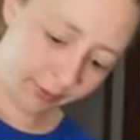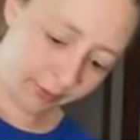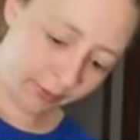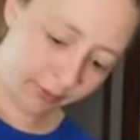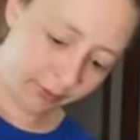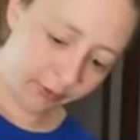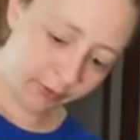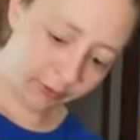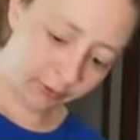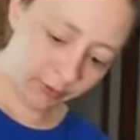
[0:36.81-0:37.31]

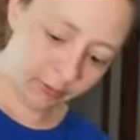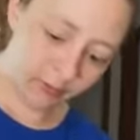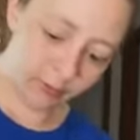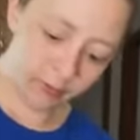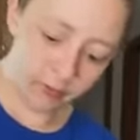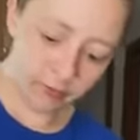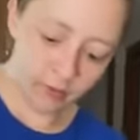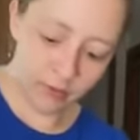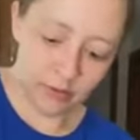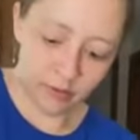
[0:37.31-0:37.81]
to
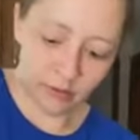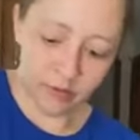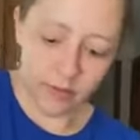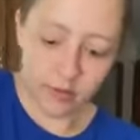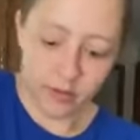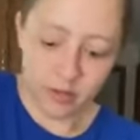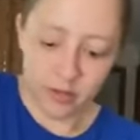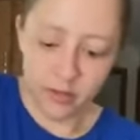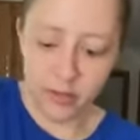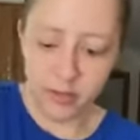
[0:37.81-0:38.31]

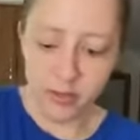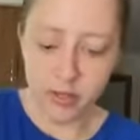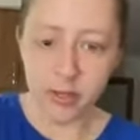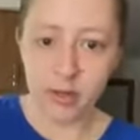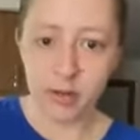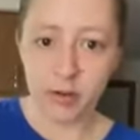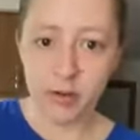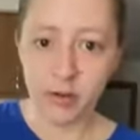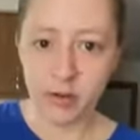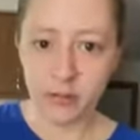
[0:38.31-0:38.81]

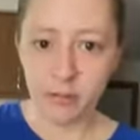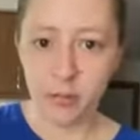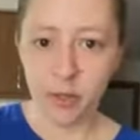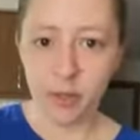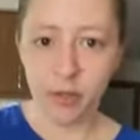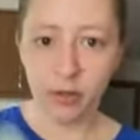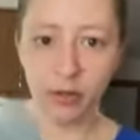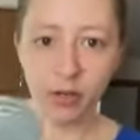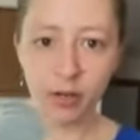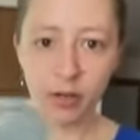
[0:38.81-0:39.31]

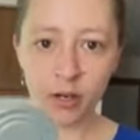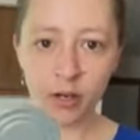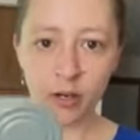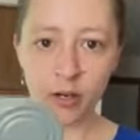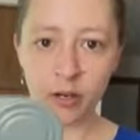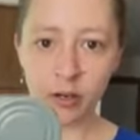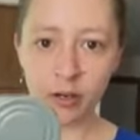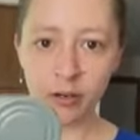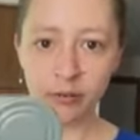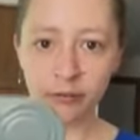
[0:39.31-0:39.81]
pull
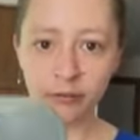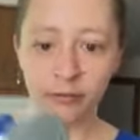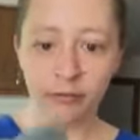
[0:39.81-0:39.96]
off.